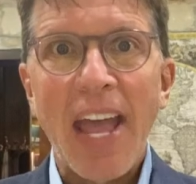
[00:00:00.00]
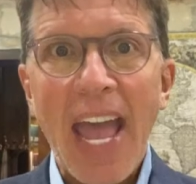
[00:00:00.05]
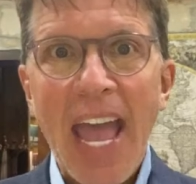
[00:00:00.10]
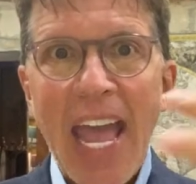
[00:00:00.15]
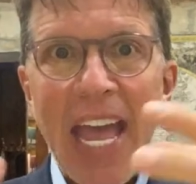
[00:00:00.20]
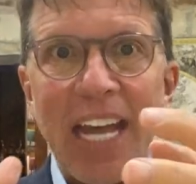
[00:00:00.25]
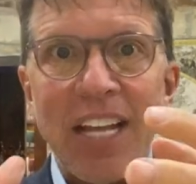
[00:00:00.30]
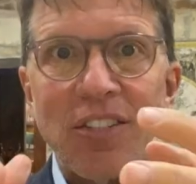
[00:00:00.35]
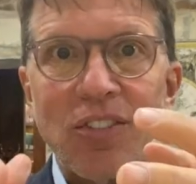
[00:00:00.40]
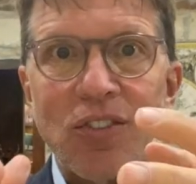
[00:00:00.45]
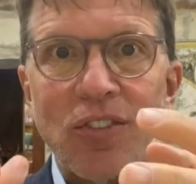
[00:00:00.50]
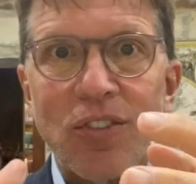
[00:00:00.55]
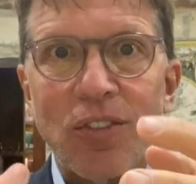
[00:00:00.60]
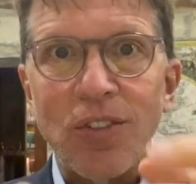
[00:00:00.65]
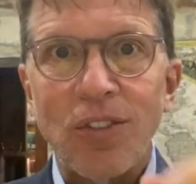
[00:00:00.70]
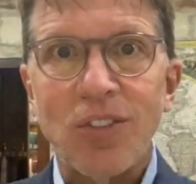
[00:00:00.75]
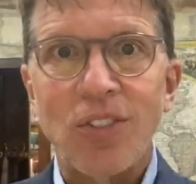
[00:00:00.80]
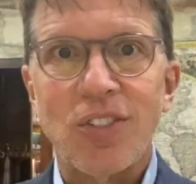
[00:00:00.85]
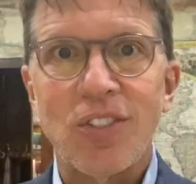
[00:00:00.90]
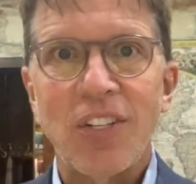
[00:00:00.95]

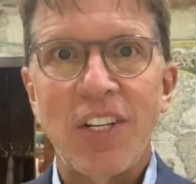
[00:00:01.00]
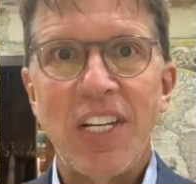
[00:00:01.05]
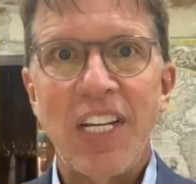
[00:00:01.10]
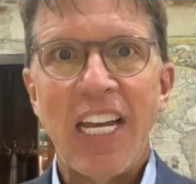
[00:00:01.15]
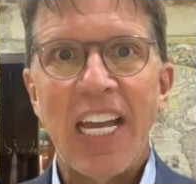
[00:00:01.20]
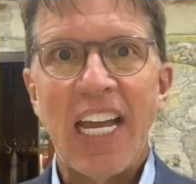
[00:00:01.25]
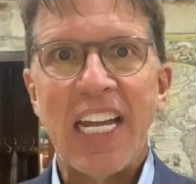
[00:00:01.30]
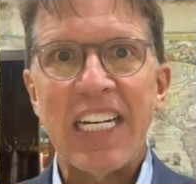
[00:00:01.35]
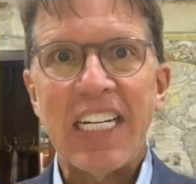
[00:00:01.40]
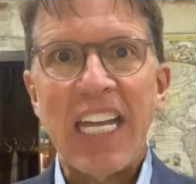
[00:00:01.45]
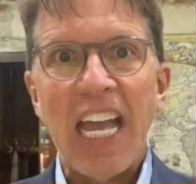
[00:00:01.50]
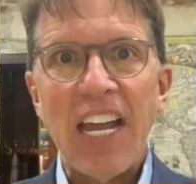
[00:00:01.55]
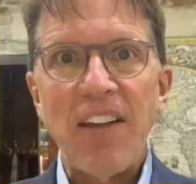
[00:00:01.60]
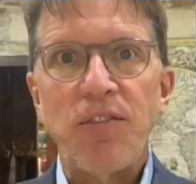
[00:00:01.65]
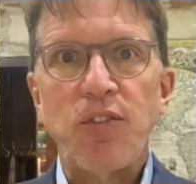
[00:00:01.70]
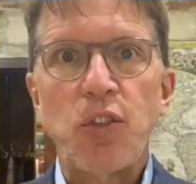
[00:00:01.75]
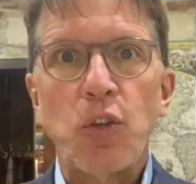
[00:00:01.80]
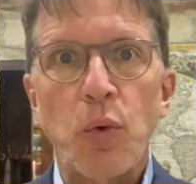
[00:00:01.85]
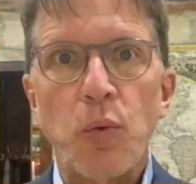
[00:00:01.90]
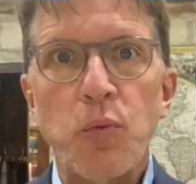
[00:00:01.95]
answers and gave
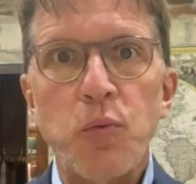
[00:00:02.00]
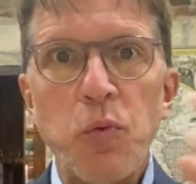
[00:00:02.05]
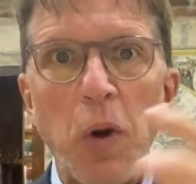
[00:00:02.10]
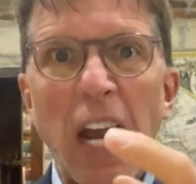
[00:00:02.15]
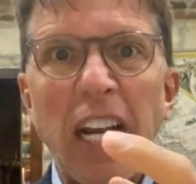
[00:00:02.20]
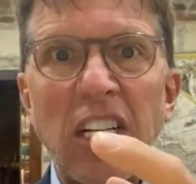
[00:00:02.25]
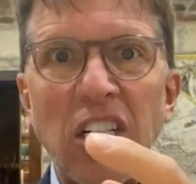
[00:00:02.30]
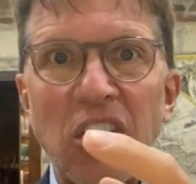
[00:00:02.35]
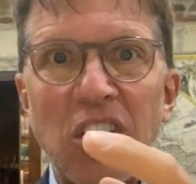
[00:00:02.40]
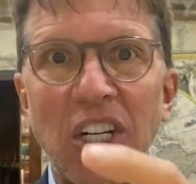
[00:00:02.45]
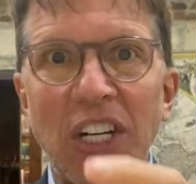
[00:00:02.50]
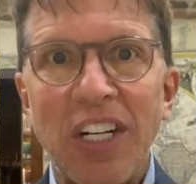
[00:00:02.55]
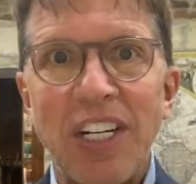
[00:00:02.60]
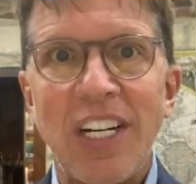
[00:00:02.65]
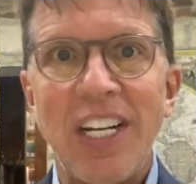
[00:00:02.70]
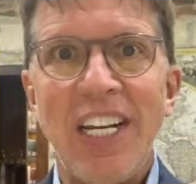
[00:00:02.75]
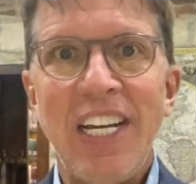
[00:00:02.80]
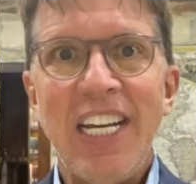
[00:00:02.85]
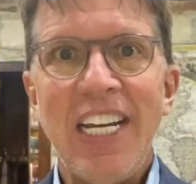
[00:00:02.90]
direction